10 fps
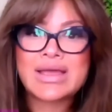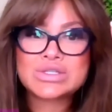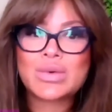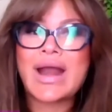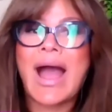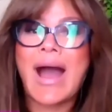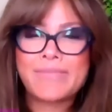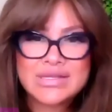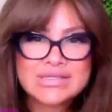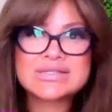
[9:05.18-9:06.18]
is what
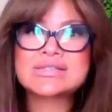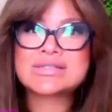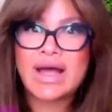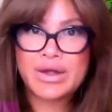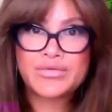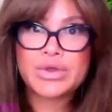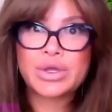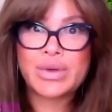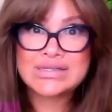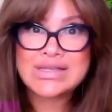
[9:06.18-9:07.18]
happens inside of you.
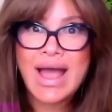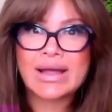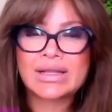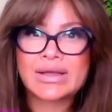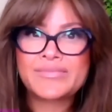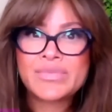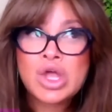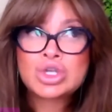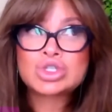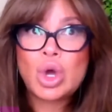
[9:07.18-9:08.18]
Exactly.
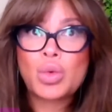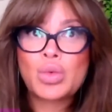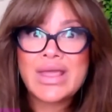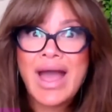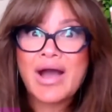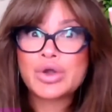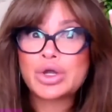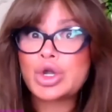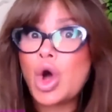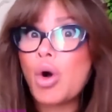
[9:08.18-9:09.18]
So we have
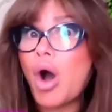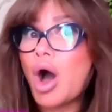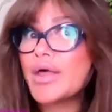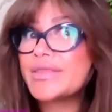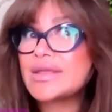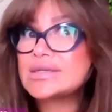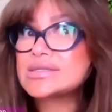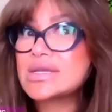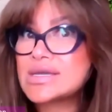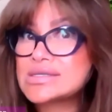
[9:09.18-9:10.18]
no
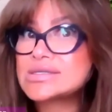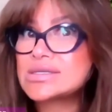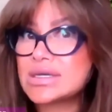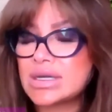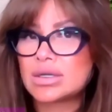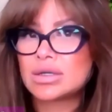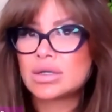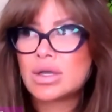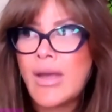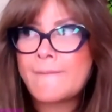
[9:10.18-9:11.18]
authenticity
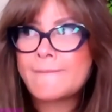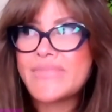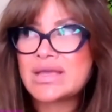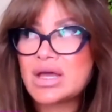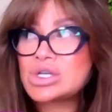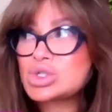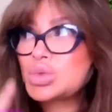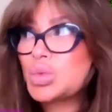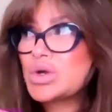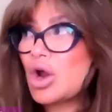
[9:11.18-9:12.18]
because
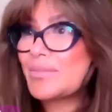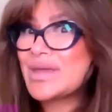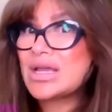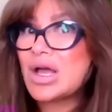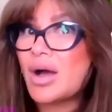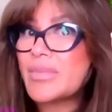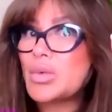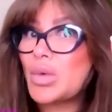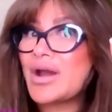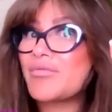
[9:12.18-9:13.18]
we are
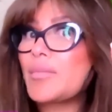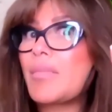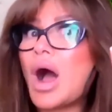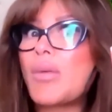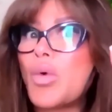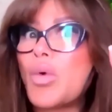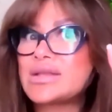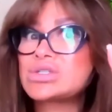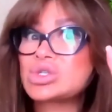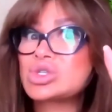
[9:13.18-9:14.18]
becoming whatever mom
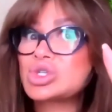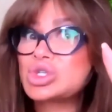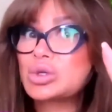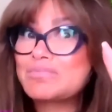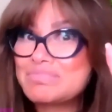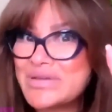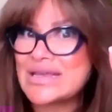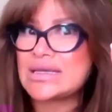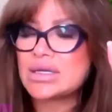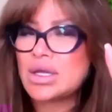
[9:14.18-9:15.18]
wants us to
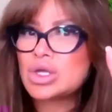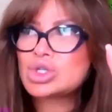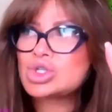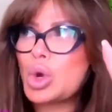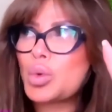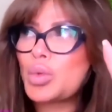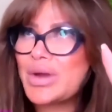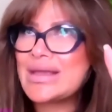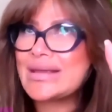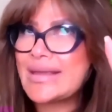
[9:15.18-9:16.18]
be so
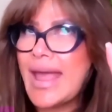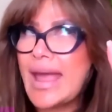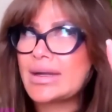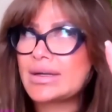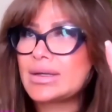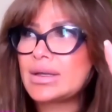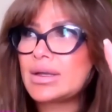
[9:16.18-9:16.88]
we can